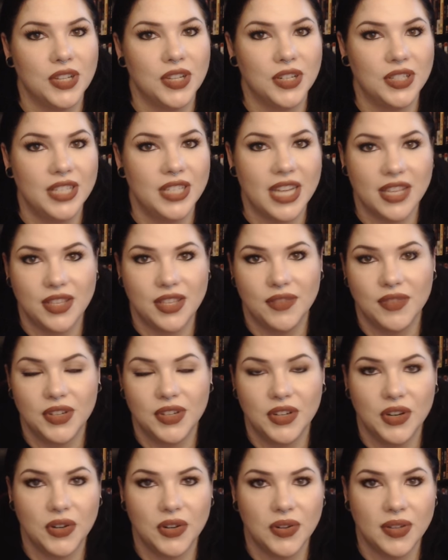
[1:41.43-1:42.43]
death of the
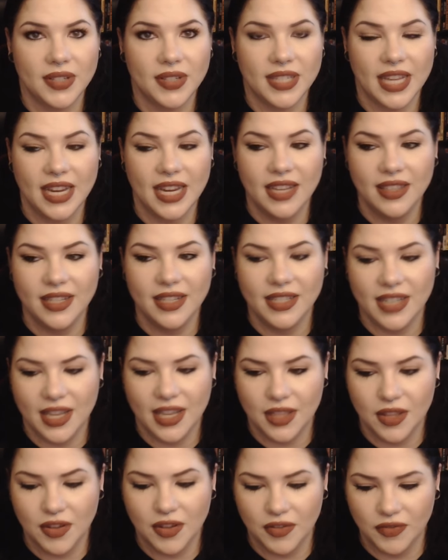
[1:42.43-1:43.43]
girls and the
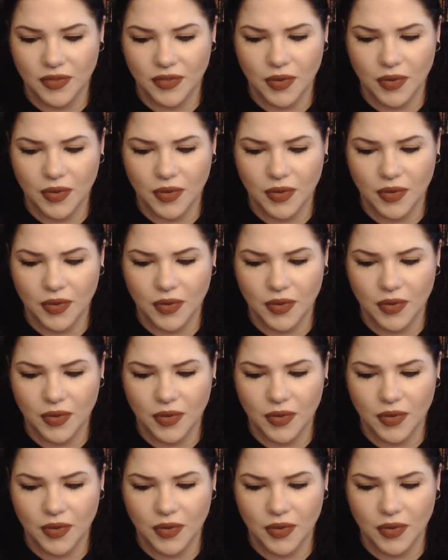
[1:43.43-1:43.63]
death of